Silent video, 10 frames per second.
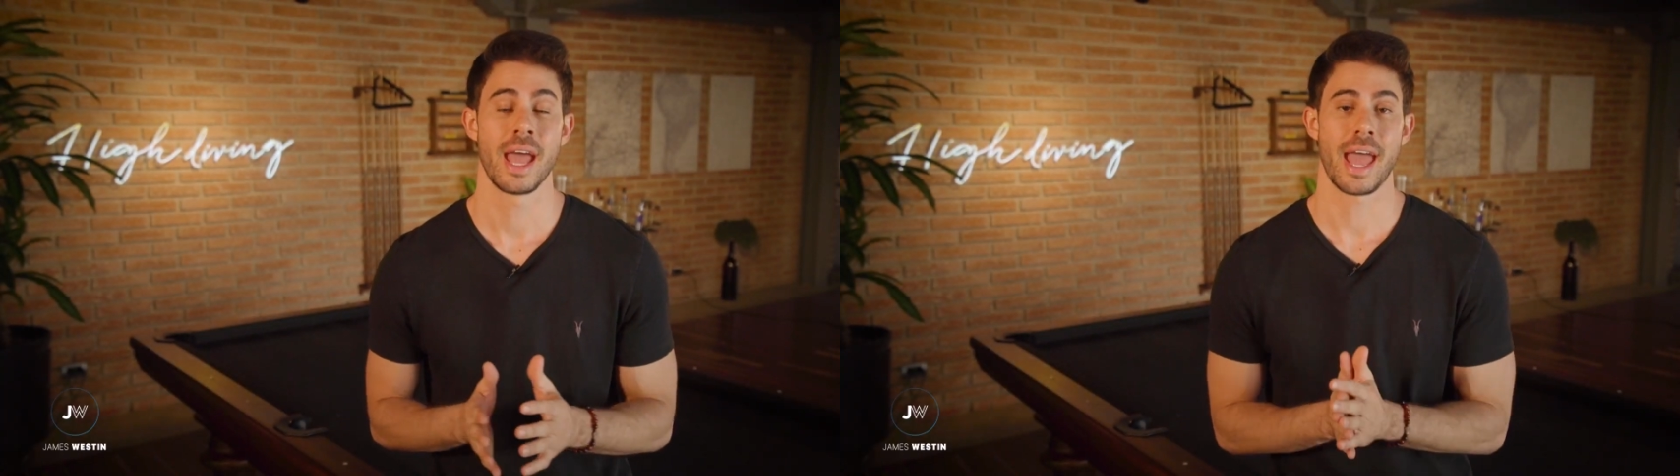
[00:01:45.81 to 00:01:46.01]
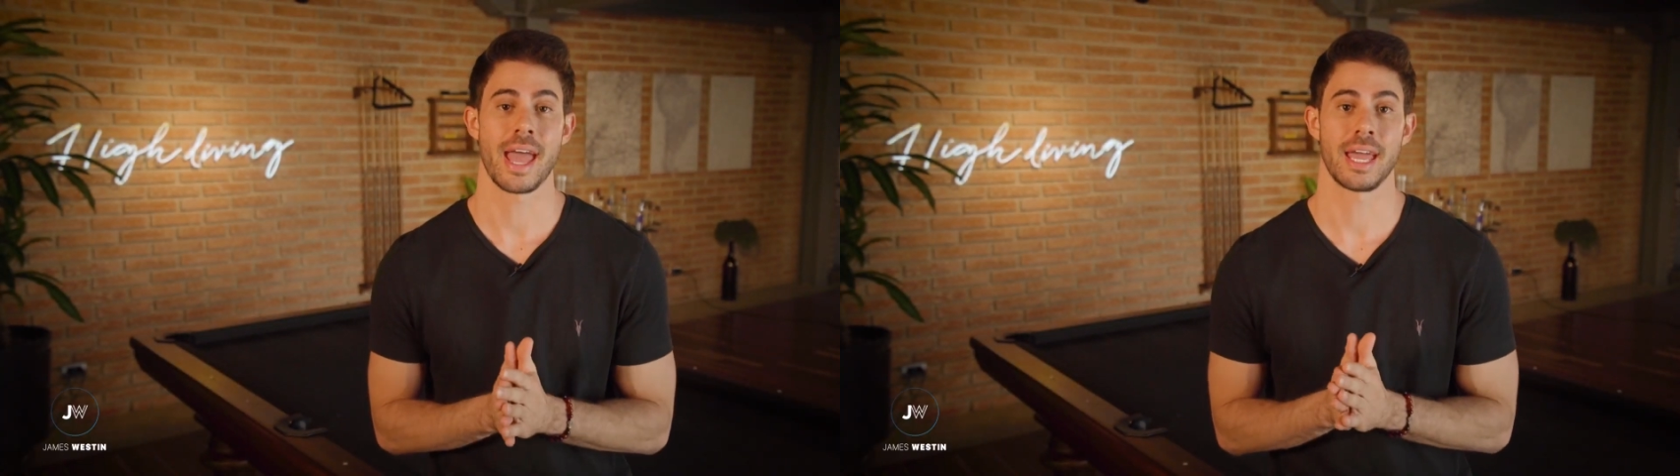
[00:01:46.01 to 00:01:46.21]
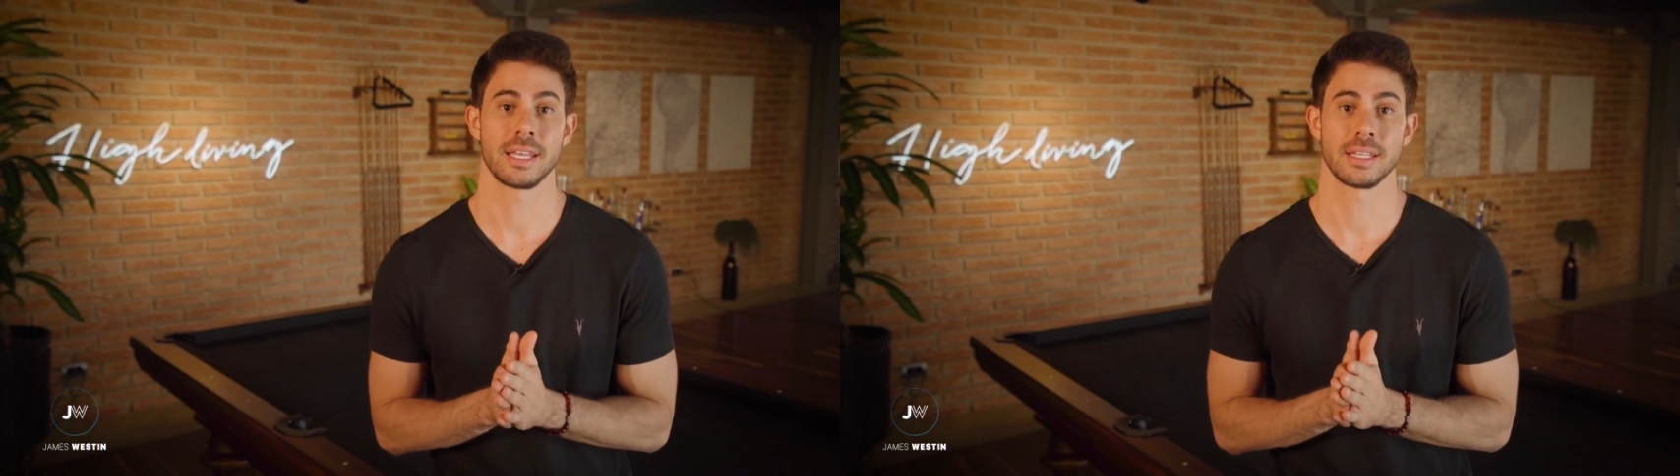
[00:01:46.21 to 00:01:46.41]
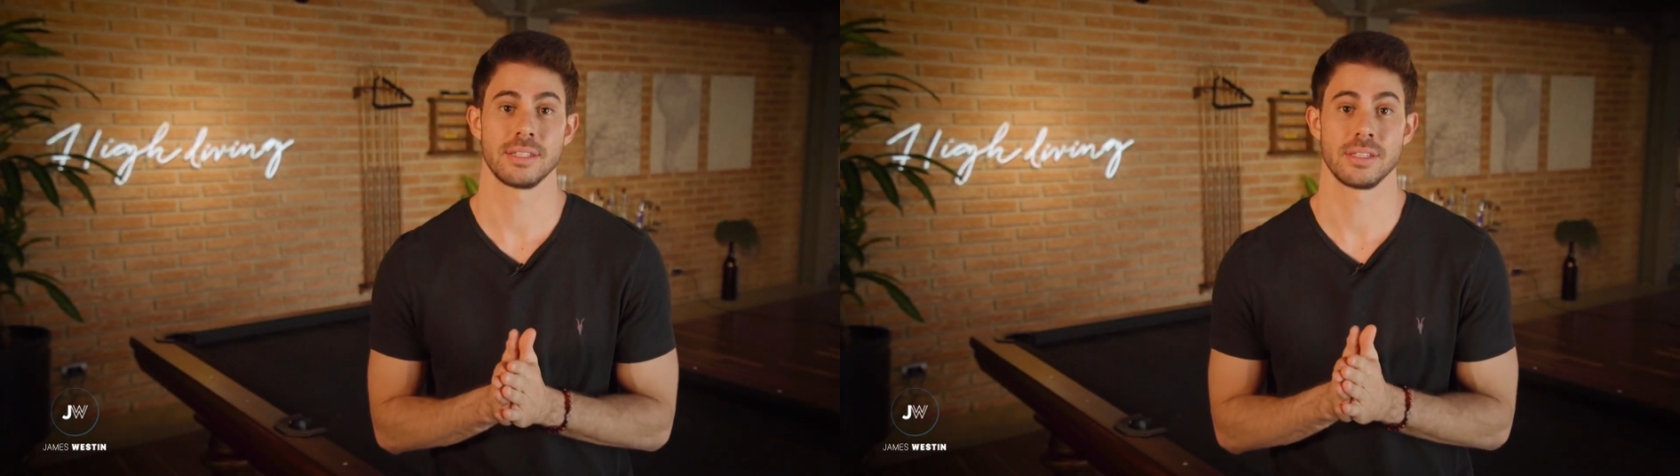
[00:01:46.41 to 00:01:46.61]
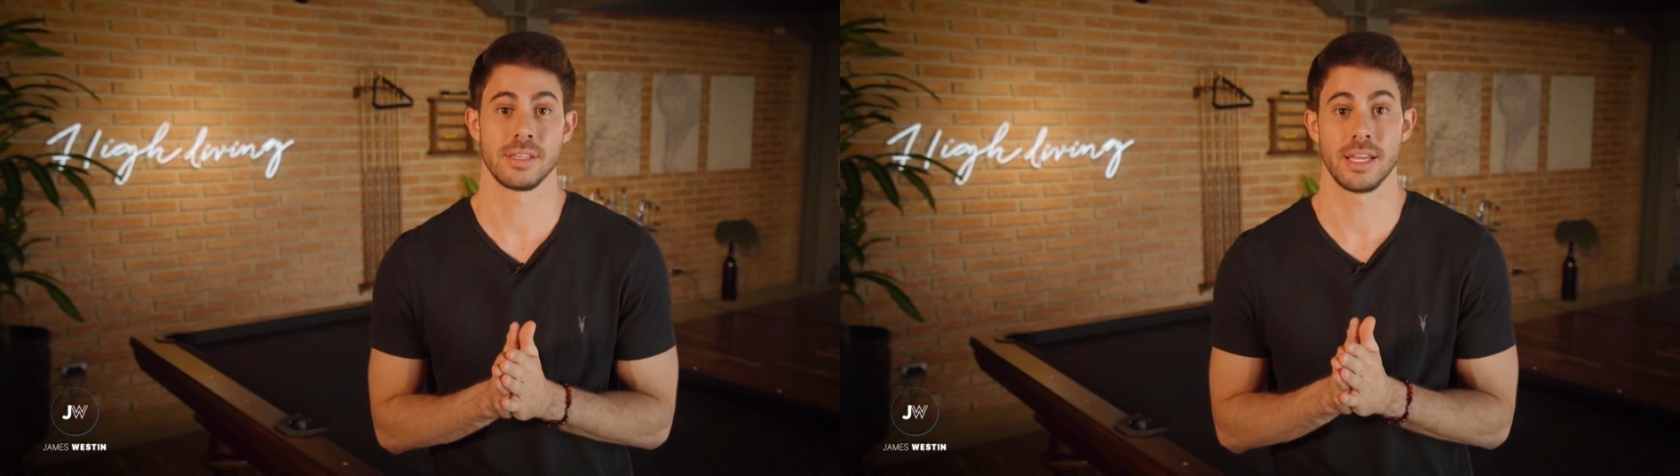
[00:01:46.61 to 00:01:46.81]
and
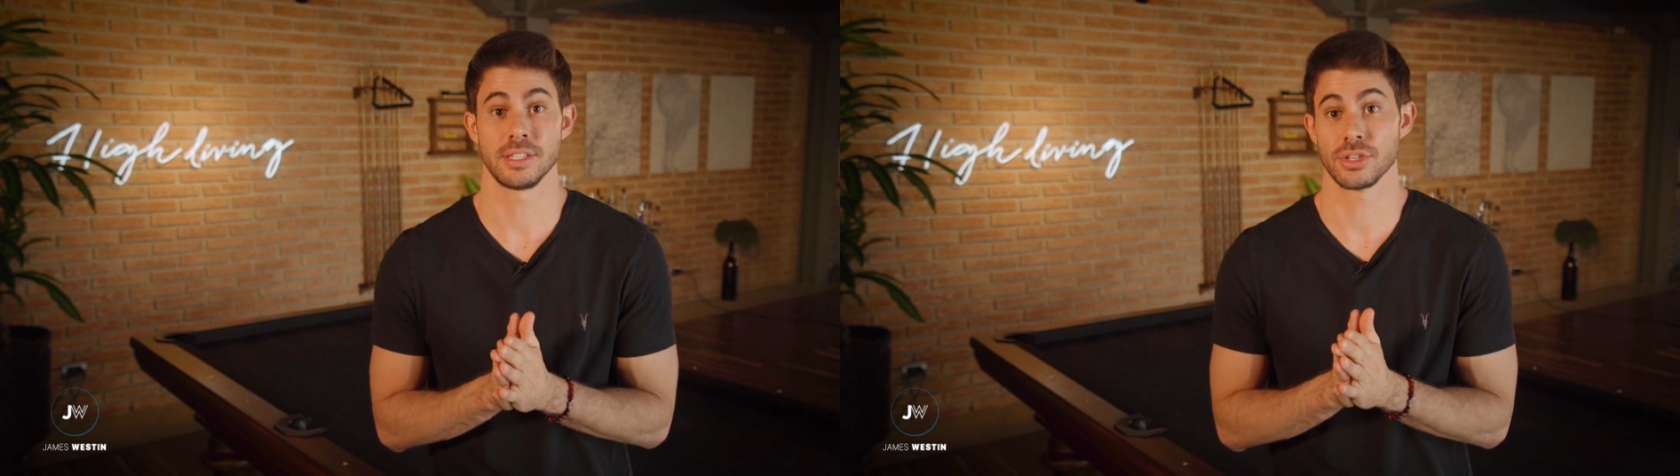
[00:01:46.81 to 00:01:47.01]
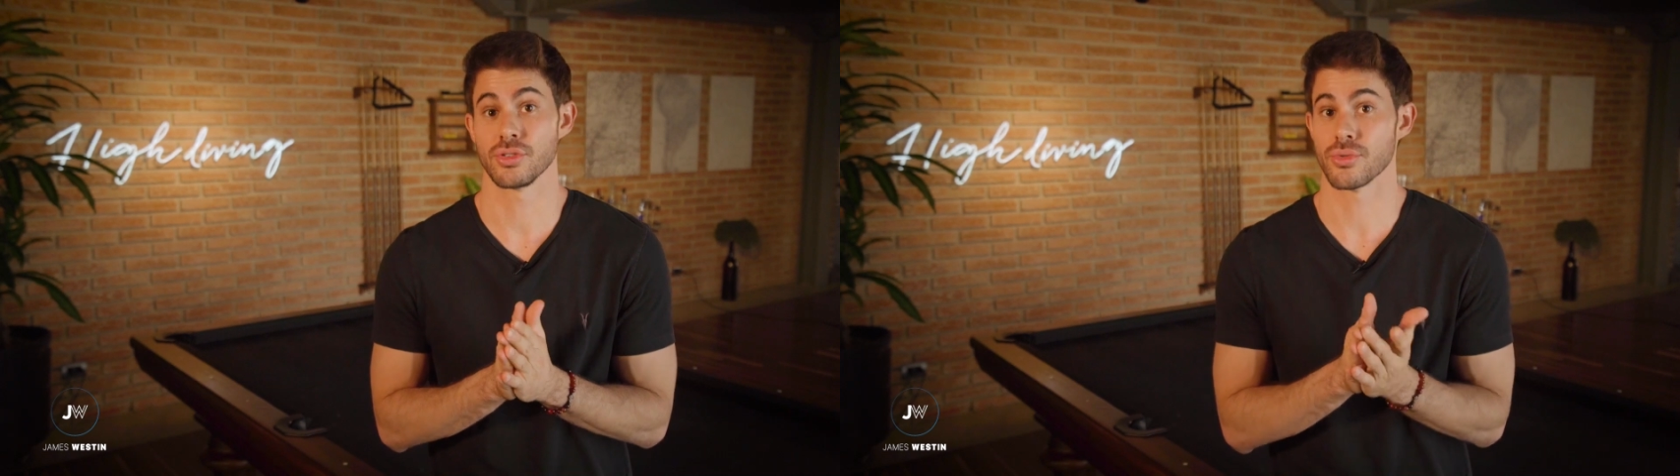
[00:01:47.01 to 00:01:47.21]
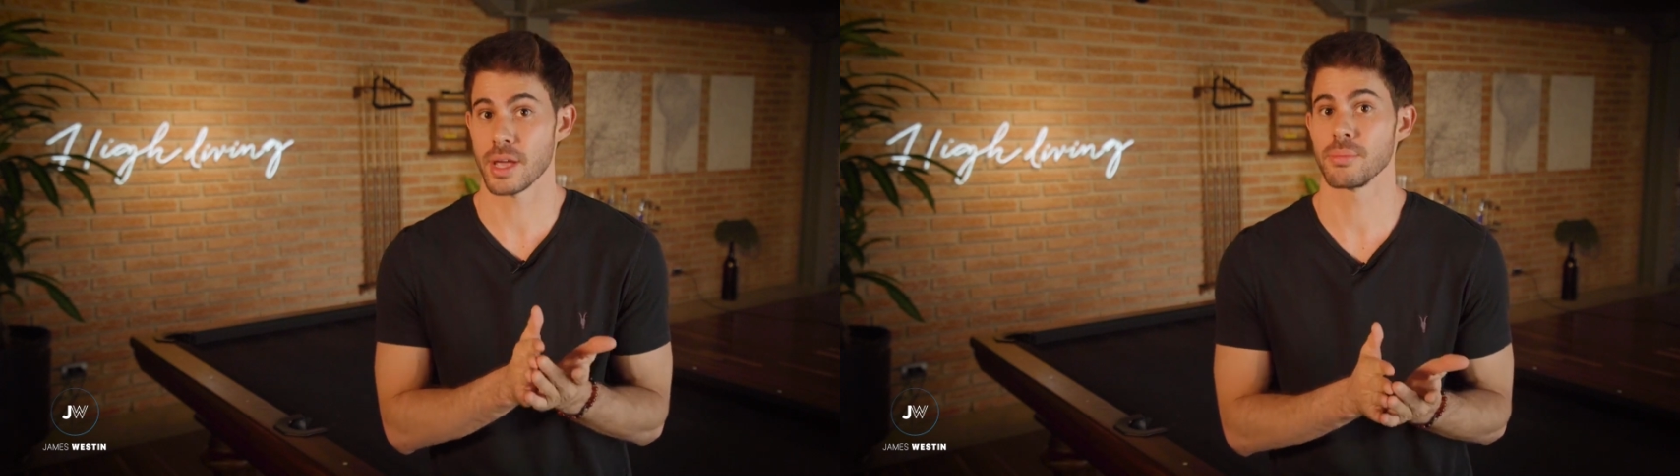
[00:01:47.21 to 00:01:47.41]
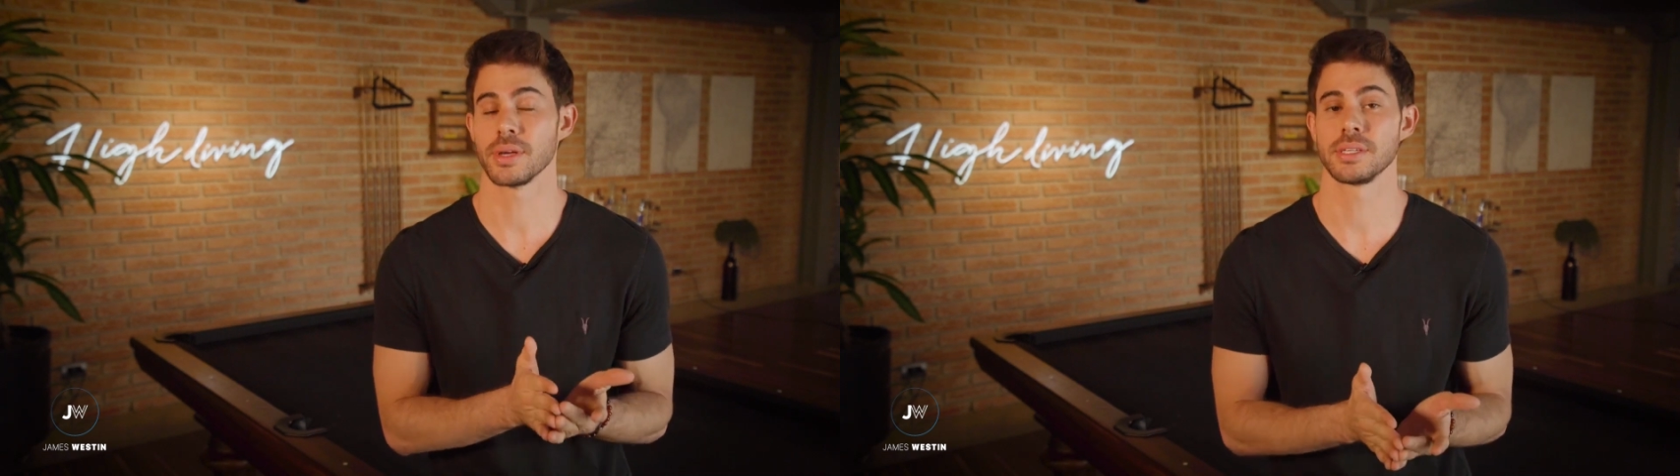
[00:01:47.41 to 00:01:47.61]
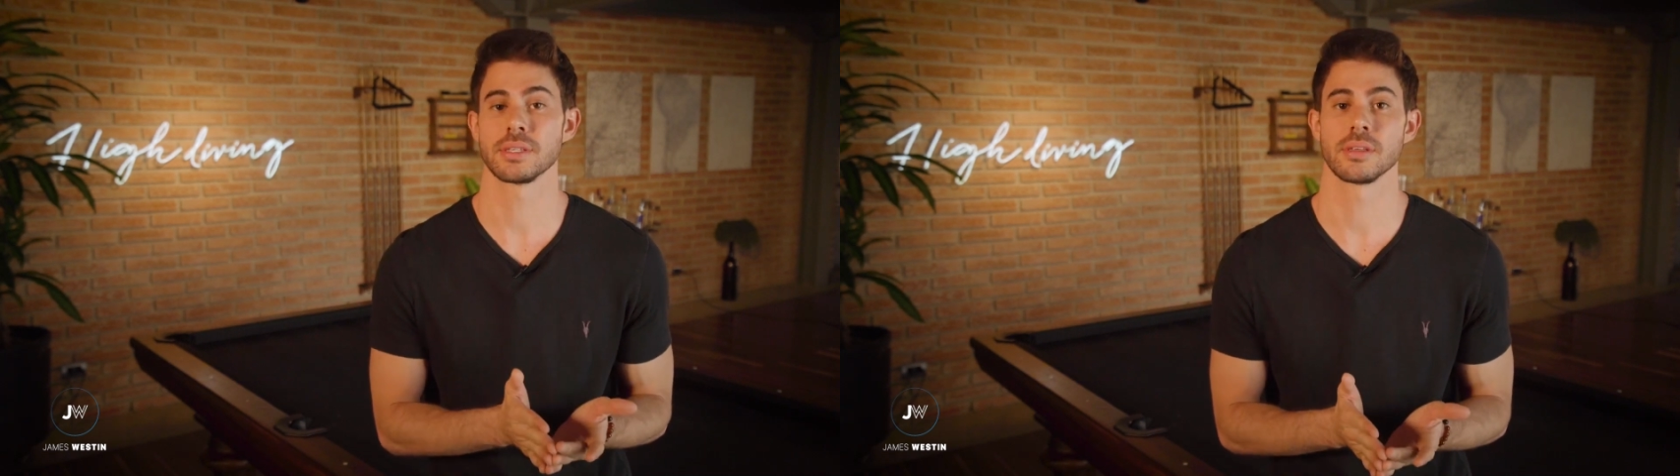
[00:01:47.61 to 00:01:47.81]
it's a great
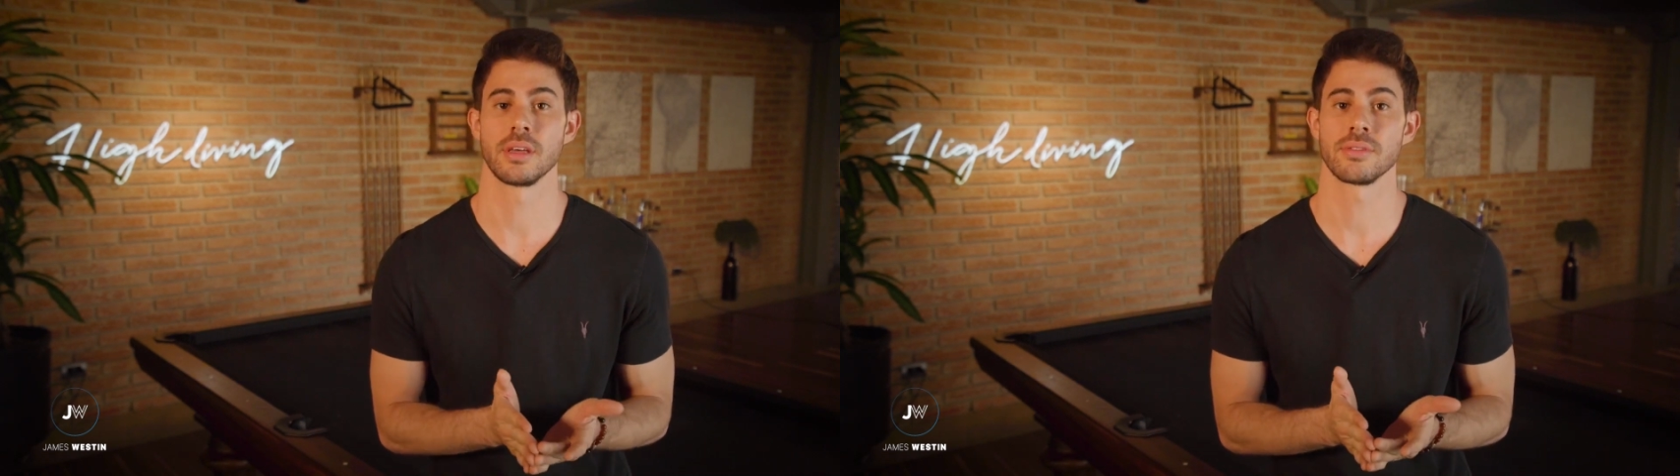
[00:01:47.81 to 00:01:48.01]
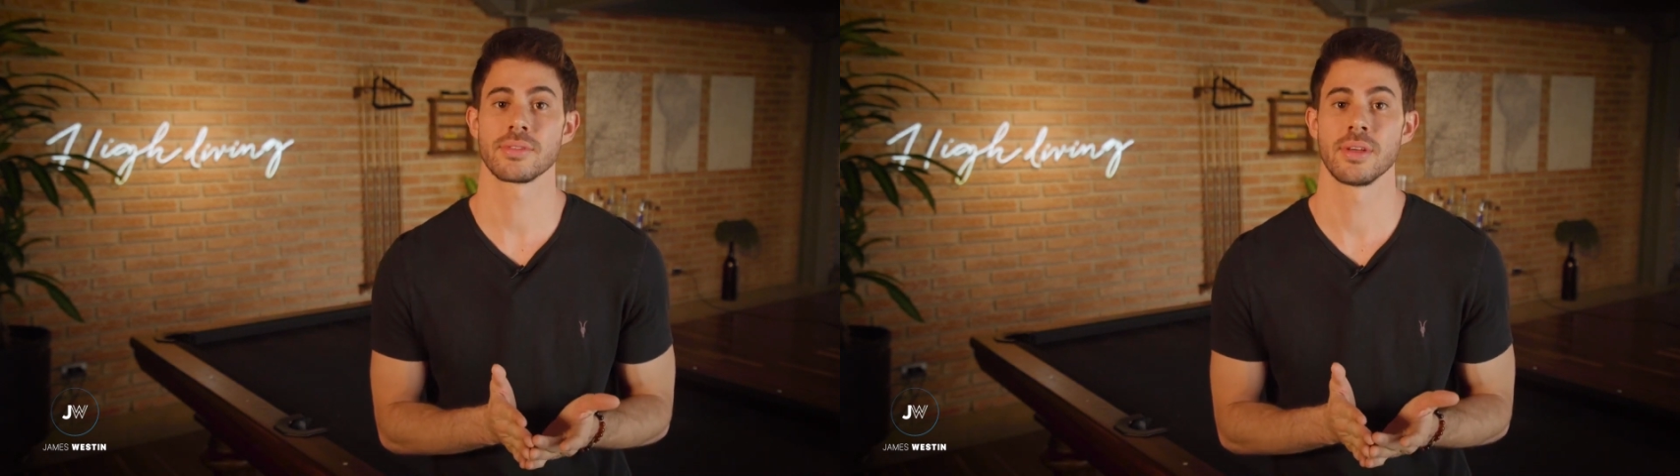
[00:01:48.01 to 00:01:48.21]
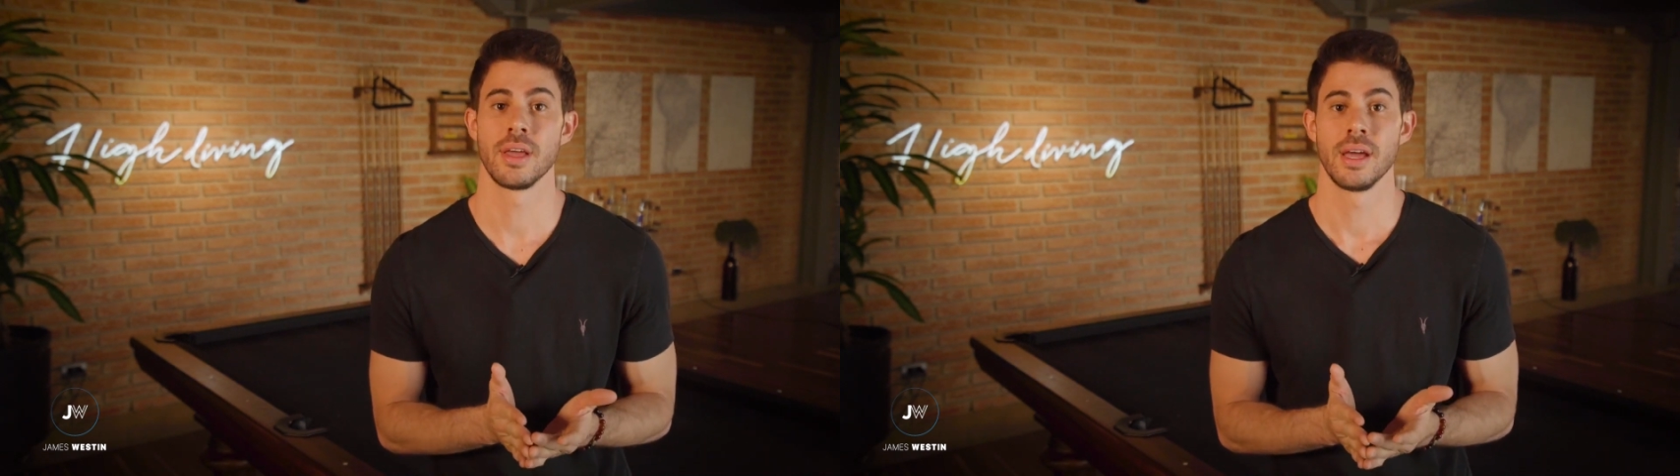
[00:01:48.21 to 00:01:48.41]
place to live